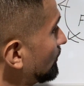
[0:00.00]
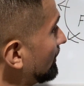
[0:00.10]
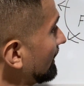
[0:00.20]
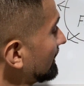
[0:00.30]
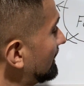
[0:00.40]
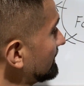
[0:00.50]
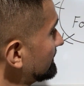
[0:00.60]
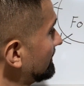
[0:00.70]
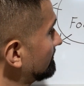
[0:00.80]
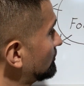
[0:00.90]
we're
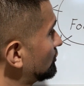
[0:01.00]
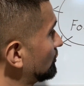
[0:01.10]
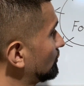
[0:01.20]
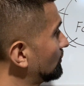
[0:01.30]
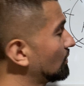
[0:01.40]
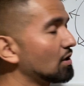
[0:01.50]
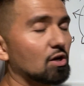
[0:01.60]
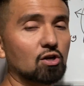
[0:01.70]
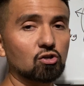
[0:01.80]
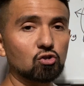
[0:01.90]
accustomed to
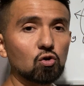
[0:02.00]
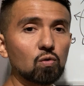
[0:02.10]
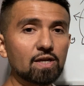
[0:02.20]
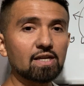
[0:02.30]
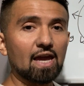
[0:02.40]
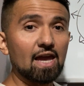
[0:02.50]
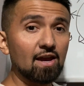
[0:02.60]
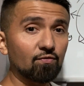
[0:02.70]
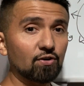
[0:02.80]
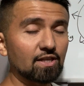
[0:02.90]
doing
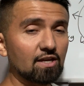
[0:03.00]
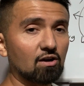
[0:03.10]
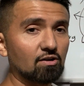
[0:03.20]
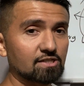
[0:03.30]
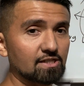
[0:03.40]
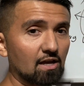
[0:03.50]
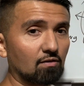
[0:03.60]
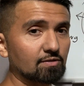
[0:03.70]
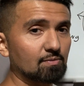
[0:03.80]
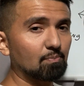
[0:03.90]
everything
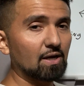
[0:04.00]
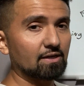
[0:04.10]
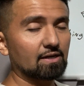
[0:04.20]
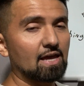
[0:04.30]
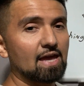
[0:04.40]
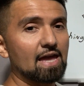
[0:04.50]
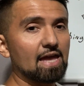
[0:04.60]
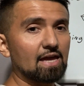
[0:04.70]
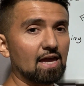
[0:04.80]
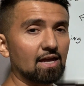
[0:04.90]
ourselves, but
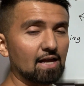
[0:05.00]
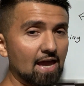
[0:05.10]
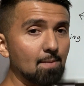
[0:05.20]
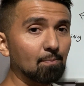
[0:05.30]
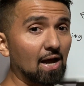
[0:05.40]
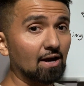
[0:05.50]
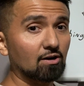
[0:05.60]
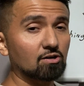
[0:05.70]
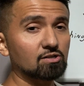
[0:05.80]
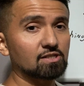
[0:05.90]

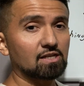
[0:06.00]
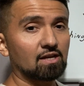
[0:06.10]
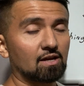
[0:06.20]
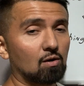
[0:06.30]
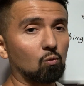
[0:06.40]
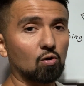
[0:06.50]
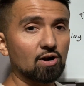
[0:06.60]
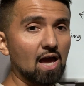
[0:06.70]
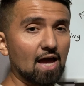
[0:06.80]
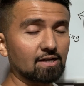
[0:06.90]
empires were
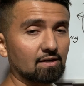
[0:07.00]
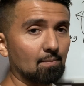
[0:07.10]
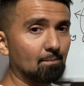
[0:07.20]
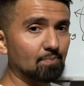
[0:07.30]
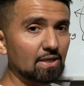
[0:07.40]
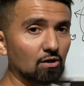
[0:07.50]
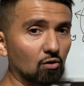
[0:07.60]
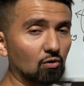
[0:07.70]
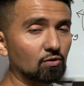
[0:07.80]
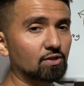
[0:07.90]
not
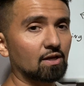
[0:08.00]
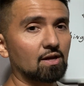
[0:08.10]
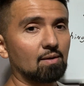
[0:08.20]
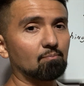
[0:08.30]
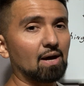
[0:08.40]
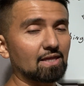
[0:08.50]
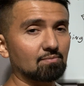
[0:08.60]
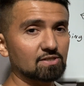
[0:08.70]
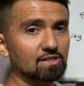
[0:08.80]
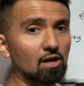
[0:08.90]
built by
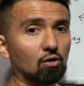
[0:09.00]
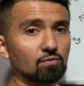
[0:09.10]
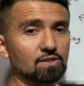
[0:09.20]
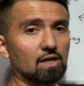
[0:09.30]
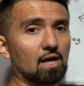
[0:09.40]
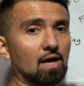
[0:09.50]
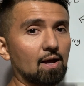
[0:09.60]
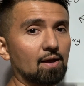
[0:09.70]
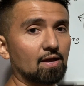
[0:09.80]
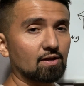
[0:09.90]
themselves.
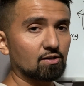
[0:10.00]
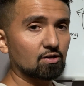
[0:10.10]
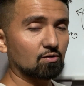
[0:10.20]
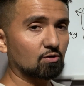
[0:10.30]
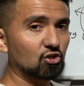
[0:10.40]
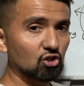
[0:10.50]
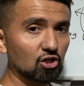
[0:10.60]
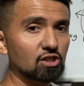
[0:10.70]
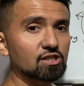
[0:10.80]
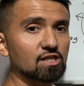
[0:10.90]

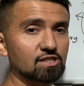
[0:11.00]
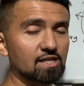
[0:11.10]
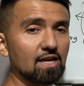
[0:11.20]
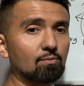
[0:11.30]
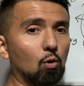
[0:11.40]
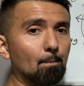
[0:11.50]
Good sustainable